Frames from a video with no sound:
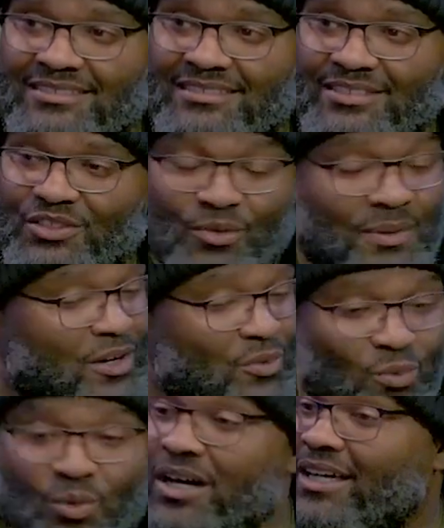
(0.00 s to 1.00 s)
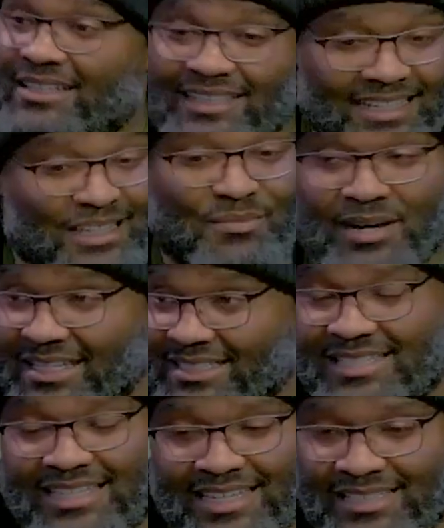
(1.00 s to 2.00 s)
Mm-hmm. No matter what anybody
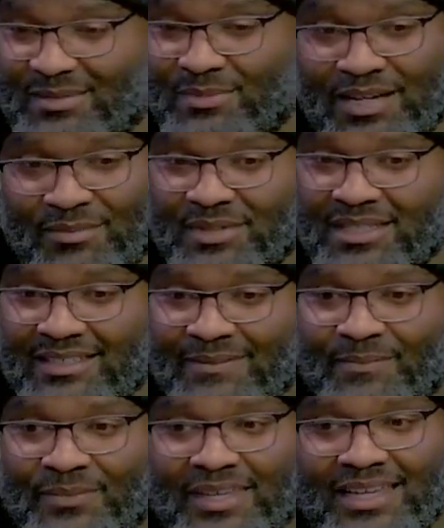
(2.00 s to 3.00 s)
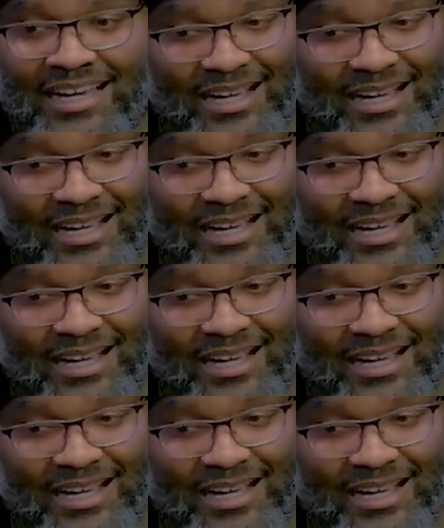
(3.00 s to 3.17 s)
says about me, mm-hmm.